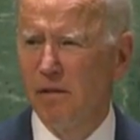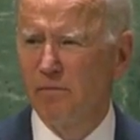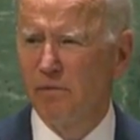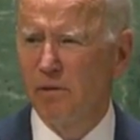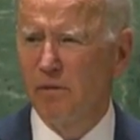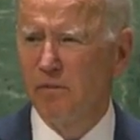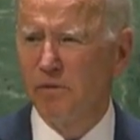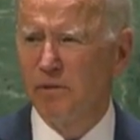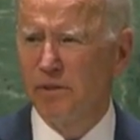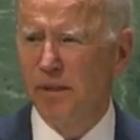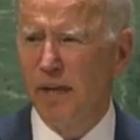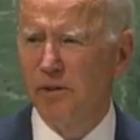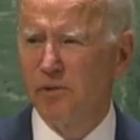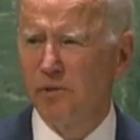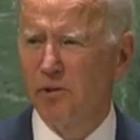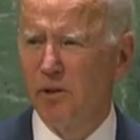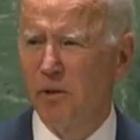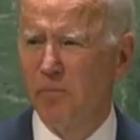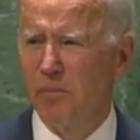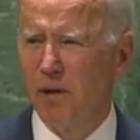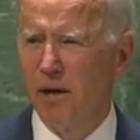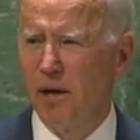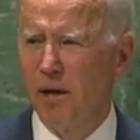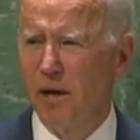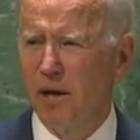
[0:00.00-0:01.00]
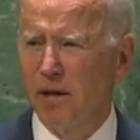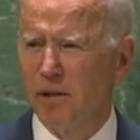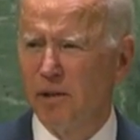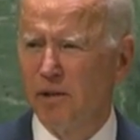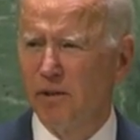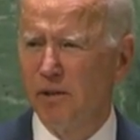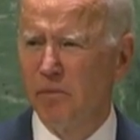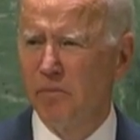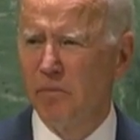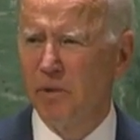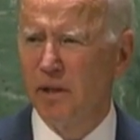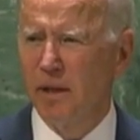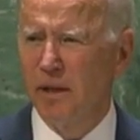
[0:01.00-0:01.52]
From Central America
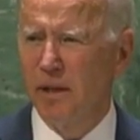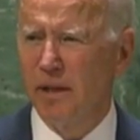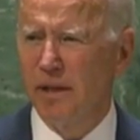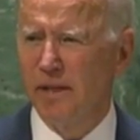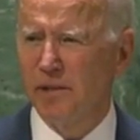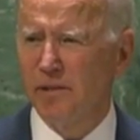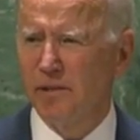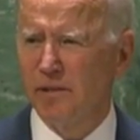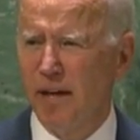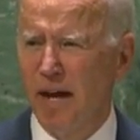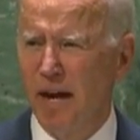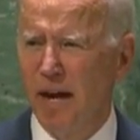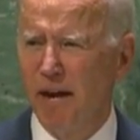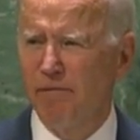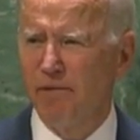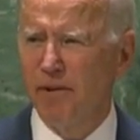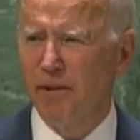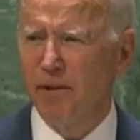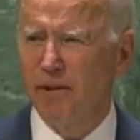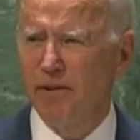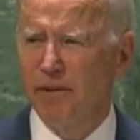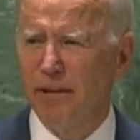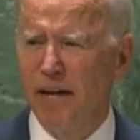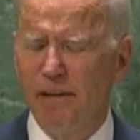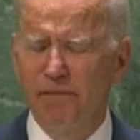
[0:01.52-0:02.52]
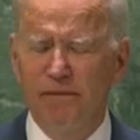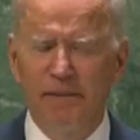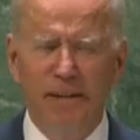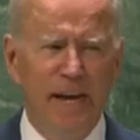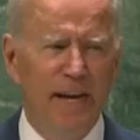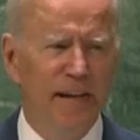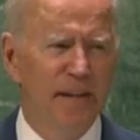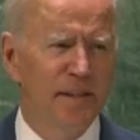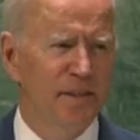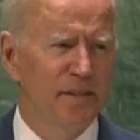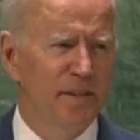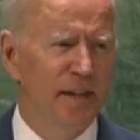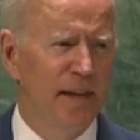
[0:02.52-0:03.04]
to the Middle East to Africa to
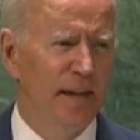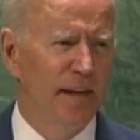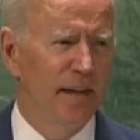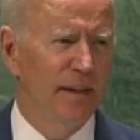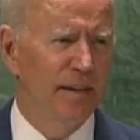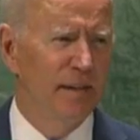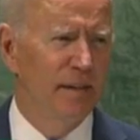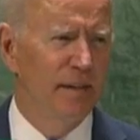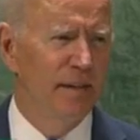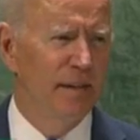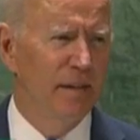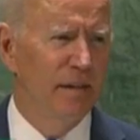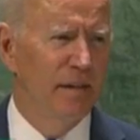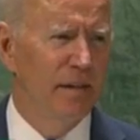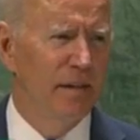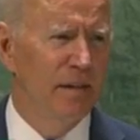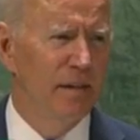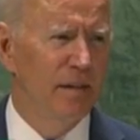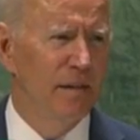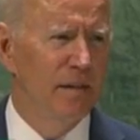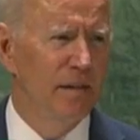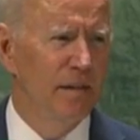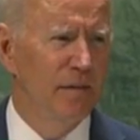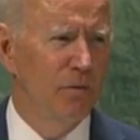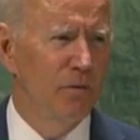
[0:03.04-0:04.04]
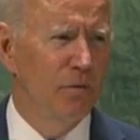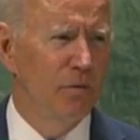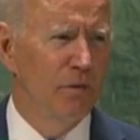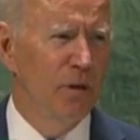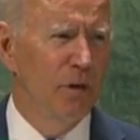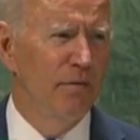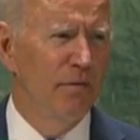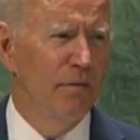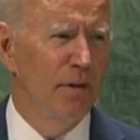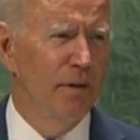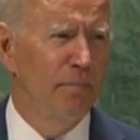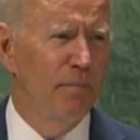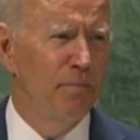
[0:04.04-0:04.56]
Afghanistan,
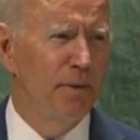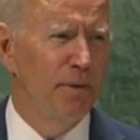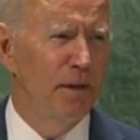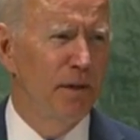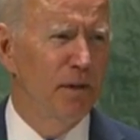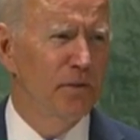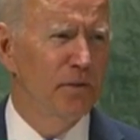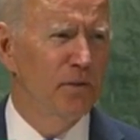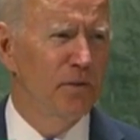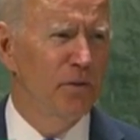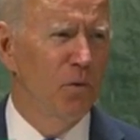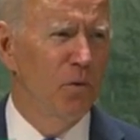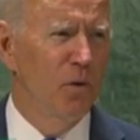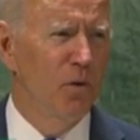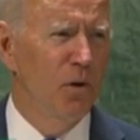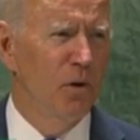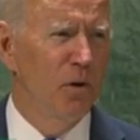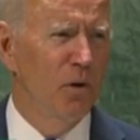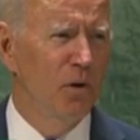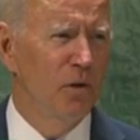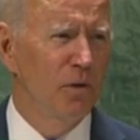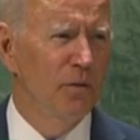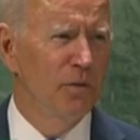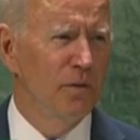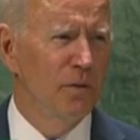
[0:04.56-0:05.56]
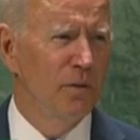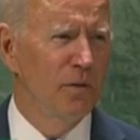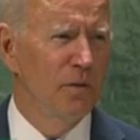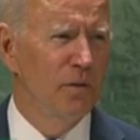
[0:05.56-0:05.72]
wherever it appears in the world.